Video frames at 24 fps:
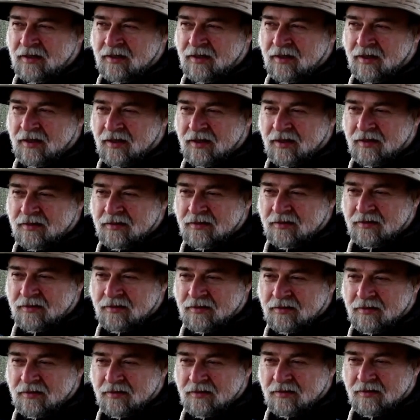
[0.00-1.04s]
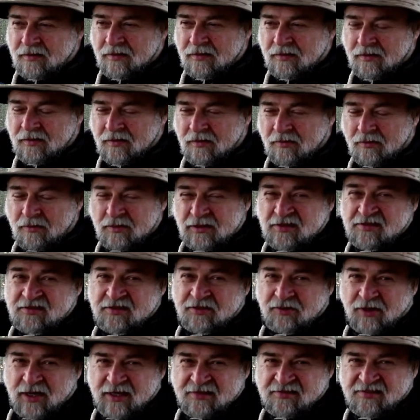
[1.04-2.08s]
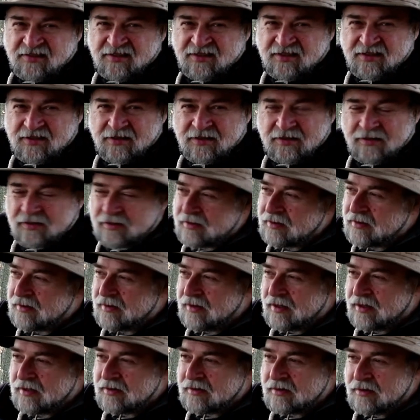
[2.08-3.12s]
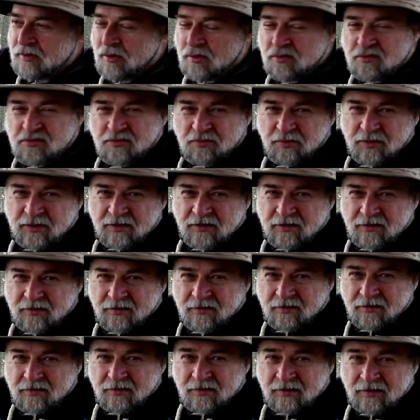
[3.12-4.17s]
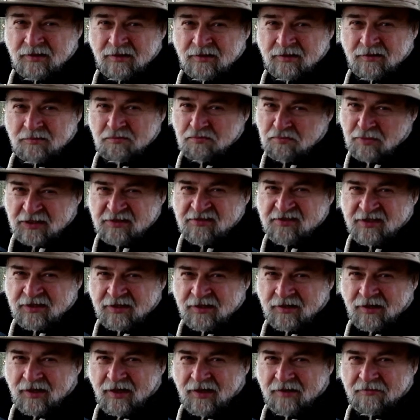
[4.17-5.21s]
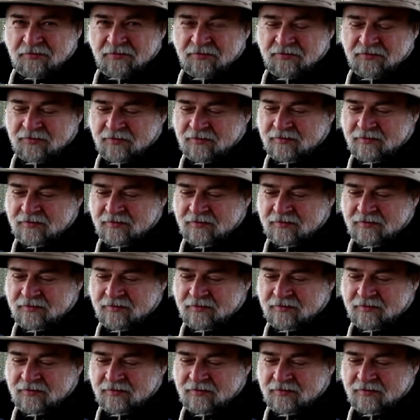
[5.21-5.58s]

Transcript: and all the stress that goes with the big city life.